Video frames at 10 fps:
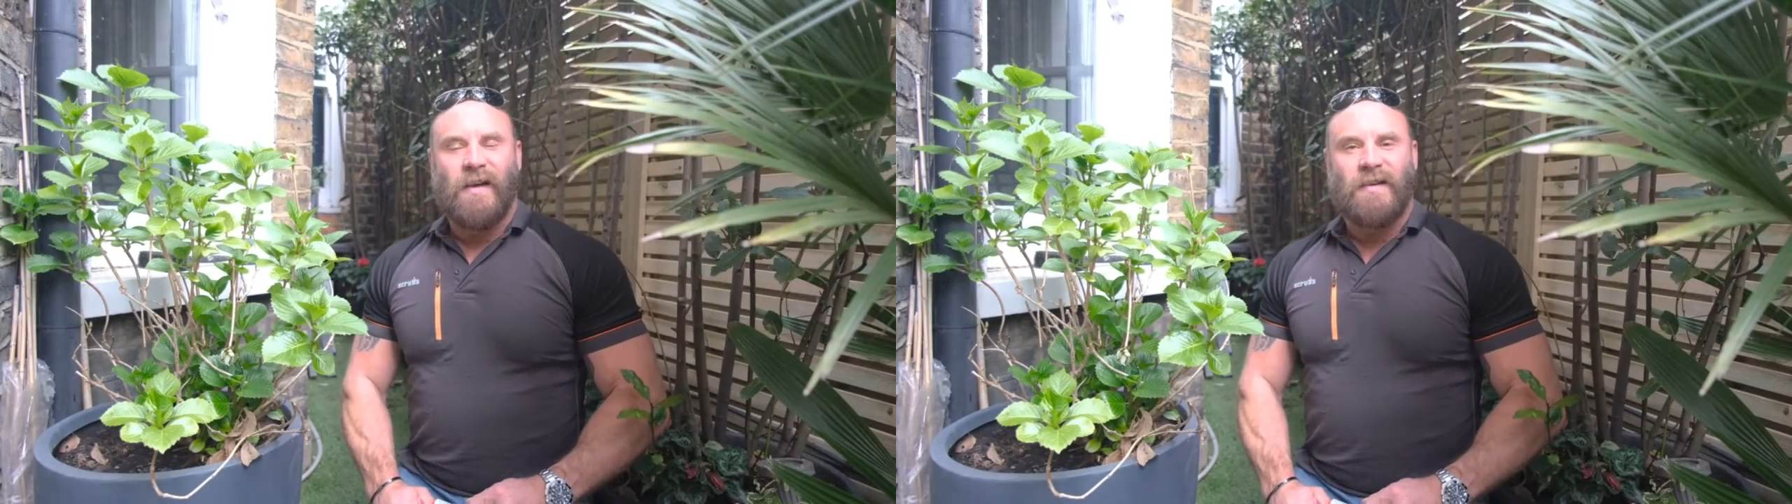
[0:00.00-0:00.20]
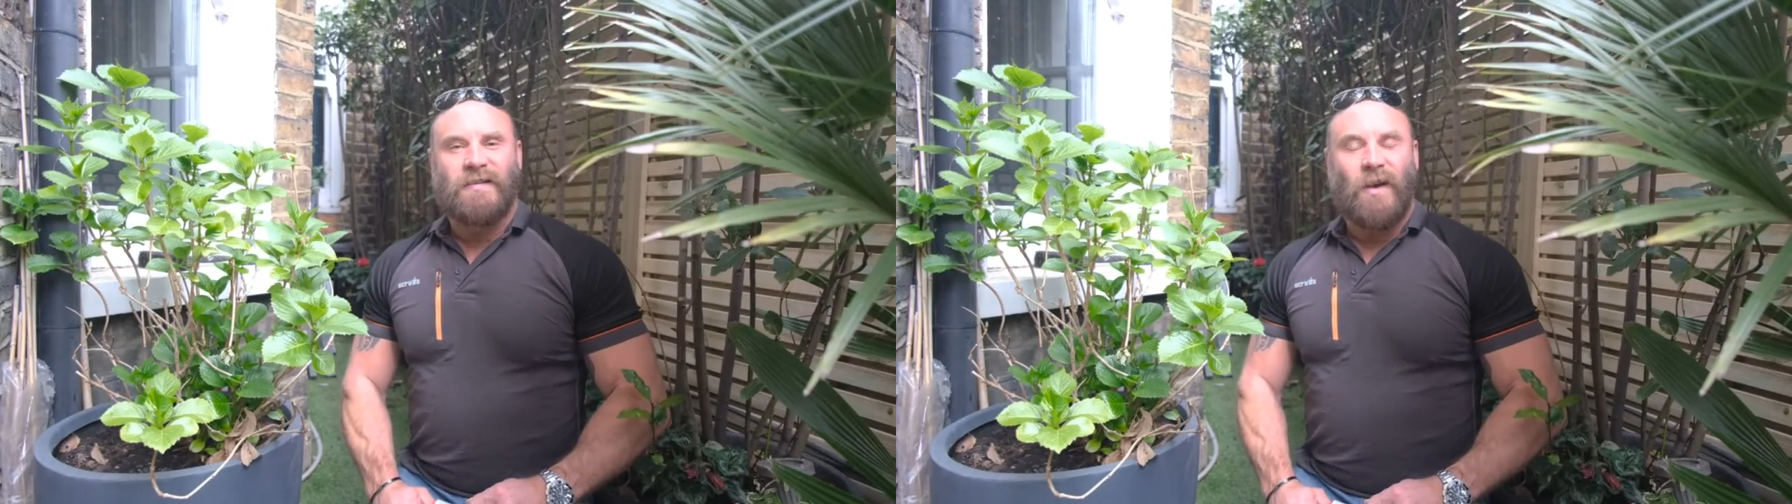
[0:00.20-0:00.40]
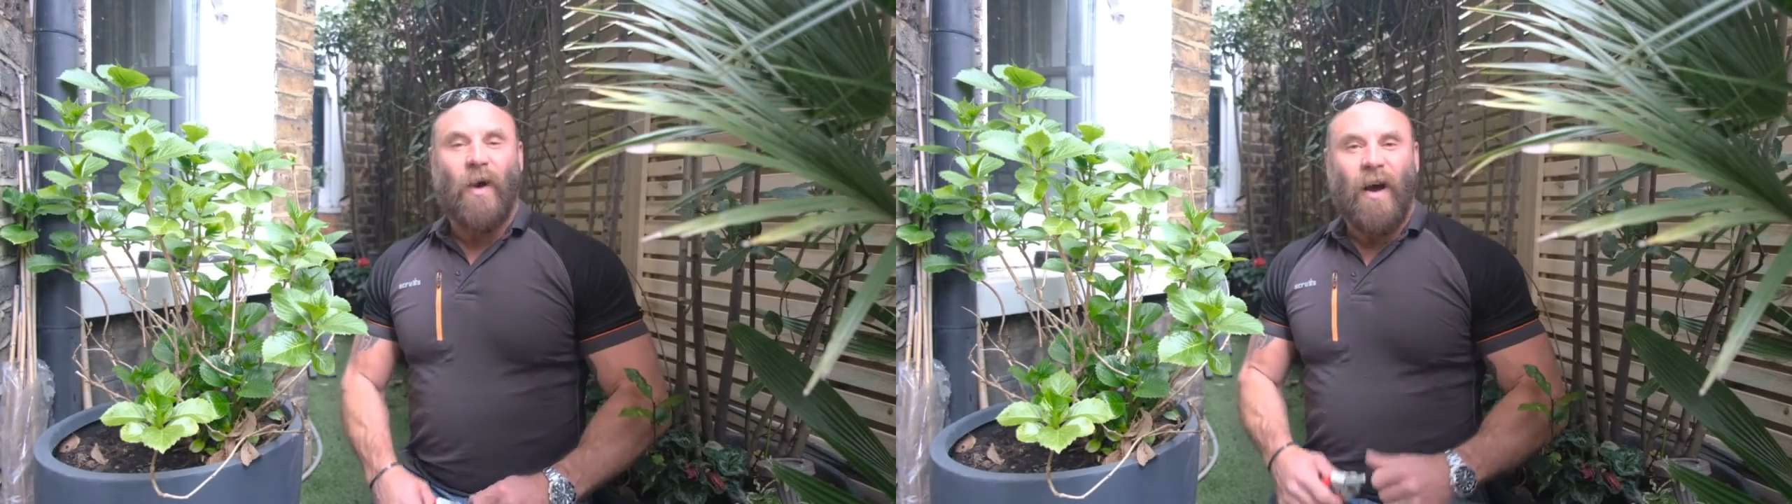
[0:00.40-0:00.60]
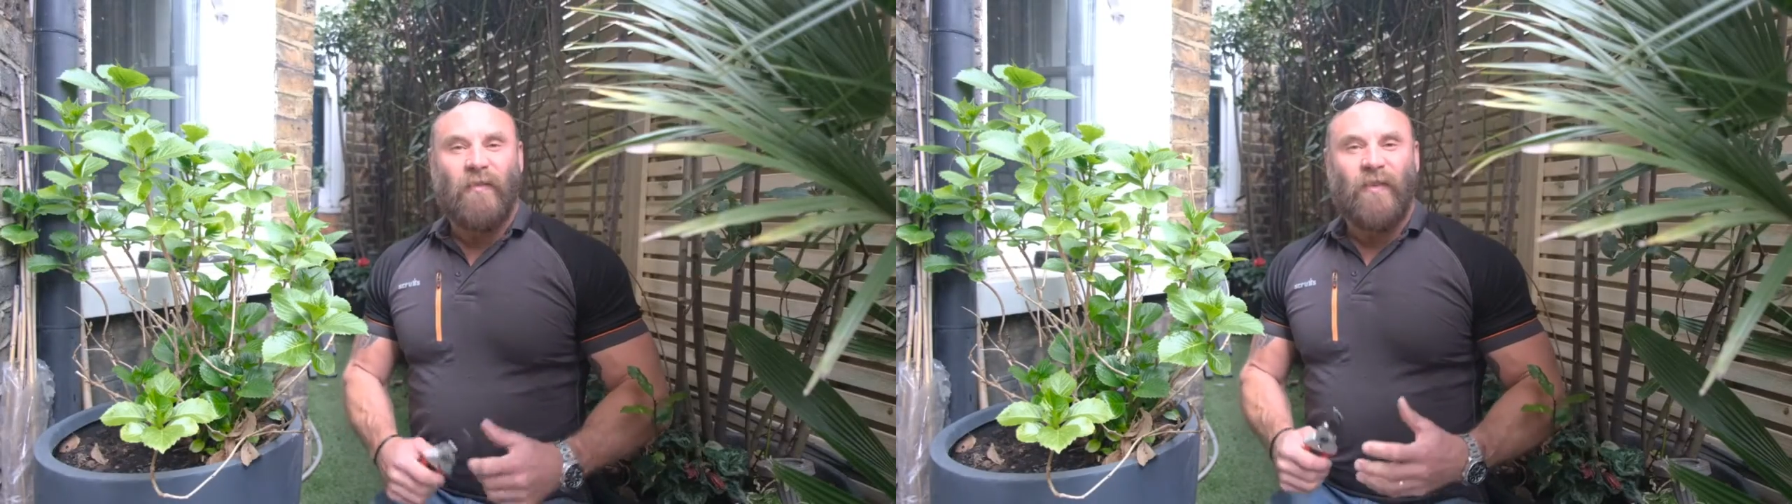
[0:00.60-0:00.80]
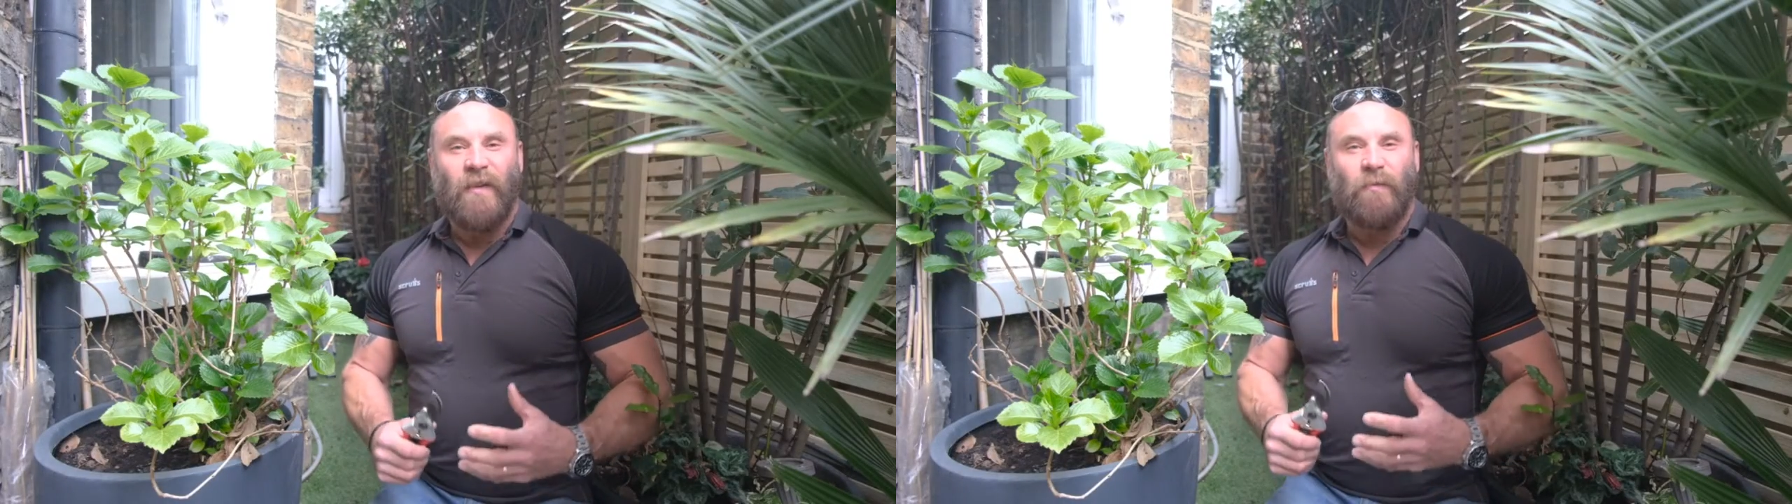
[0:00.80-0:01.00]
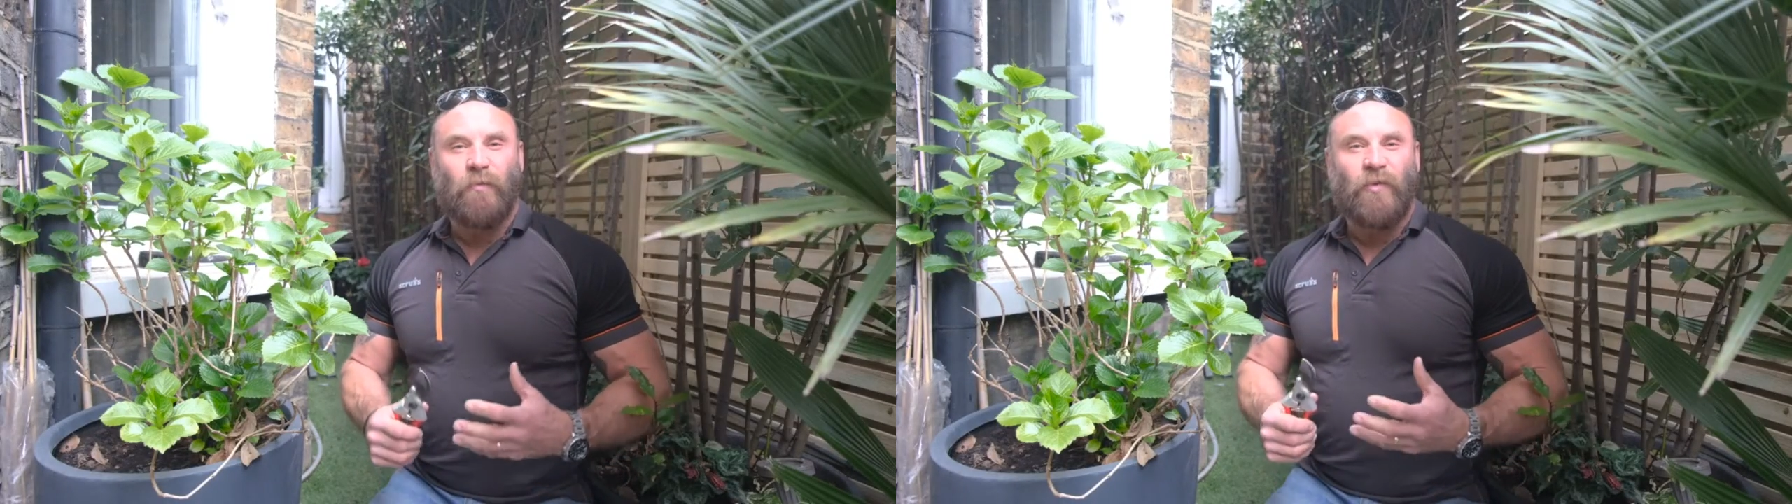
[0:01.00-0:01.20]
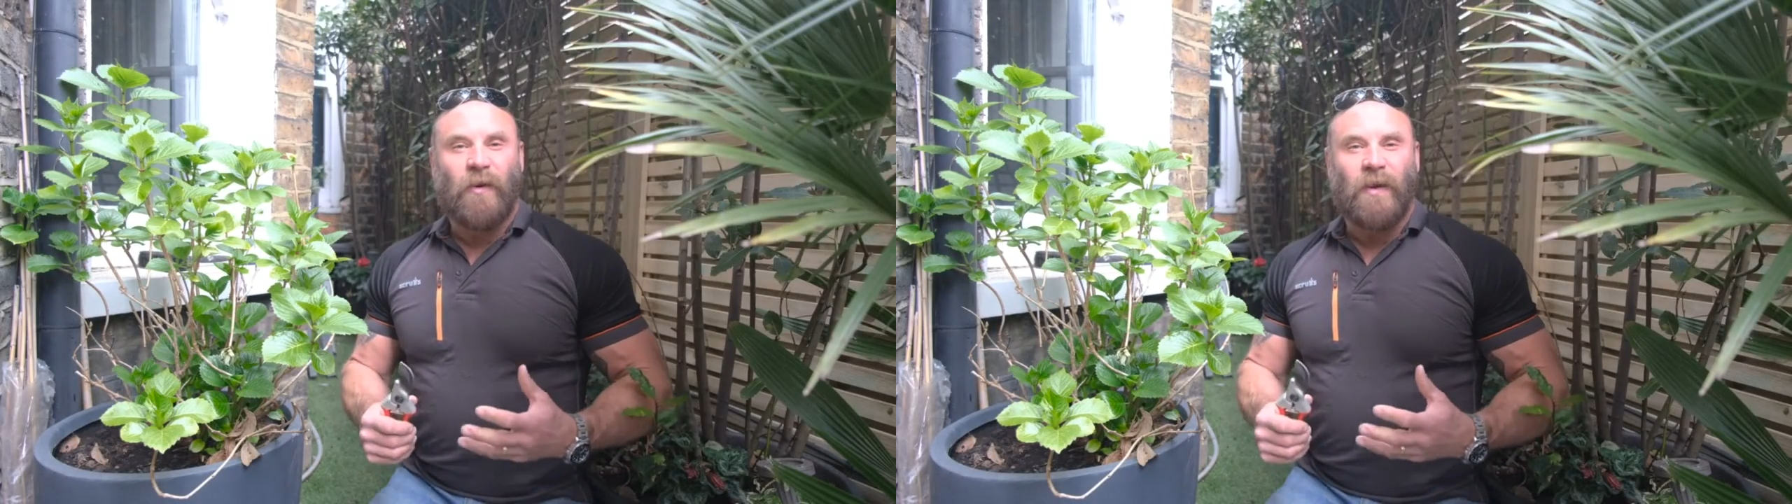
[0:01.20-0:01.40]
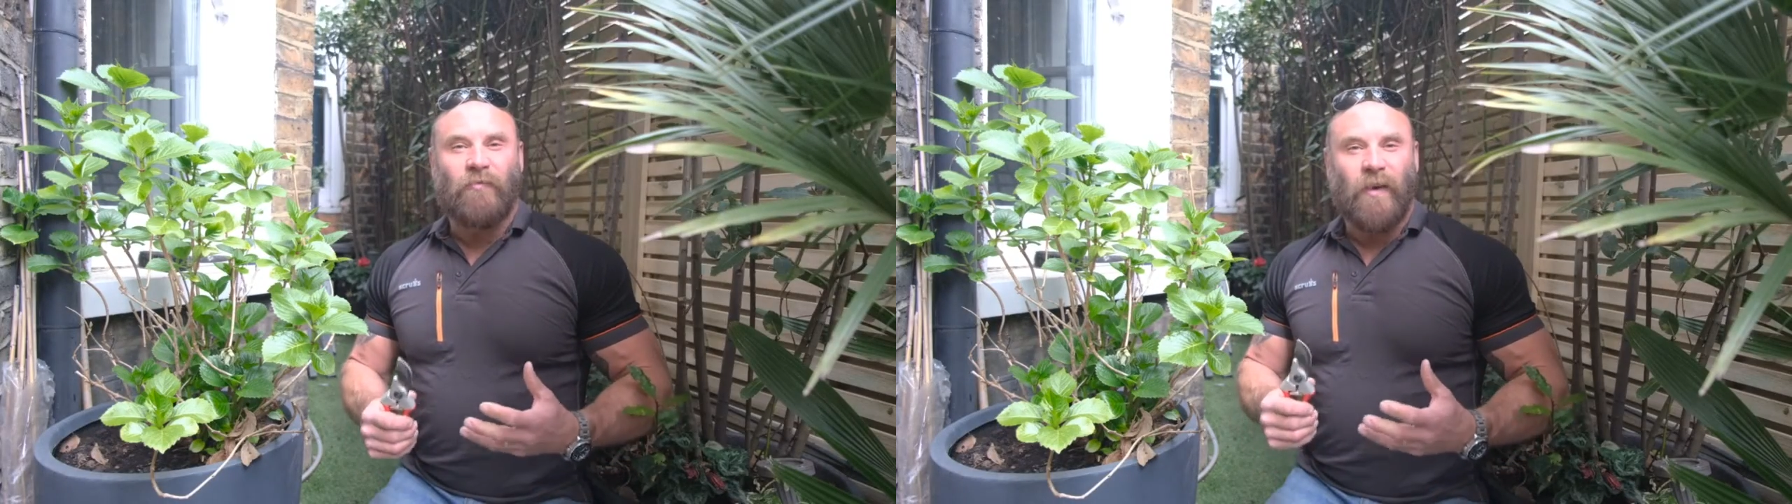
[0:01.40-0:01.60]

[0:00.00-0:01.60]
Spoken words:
So I find pruning